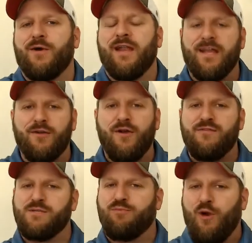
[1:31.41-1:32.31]
and I don't know if
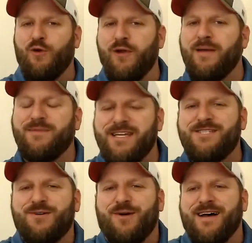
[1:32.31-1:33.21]
it's programmed
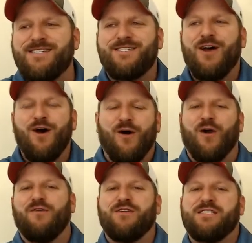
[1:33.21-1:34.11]
into us
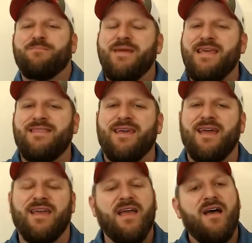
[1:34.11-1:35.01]
or if it's a me
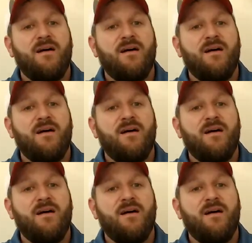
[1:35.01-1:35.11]
thing,